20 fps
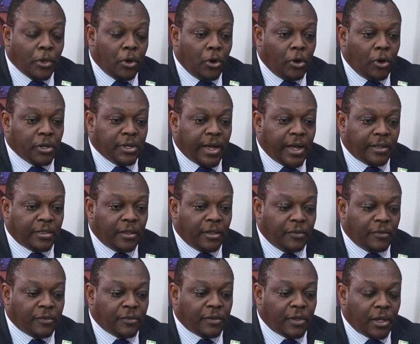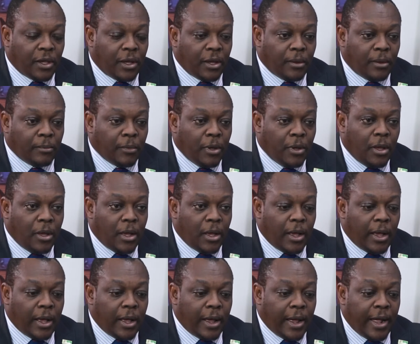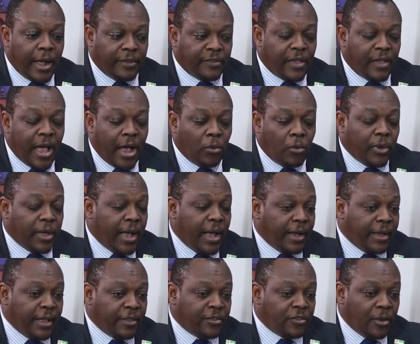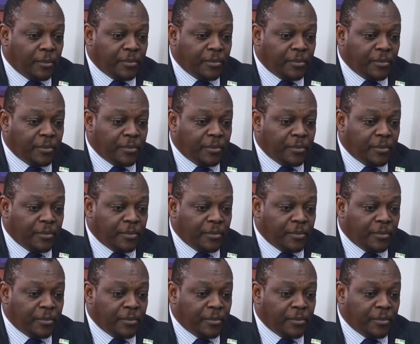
other things, and see how we can get some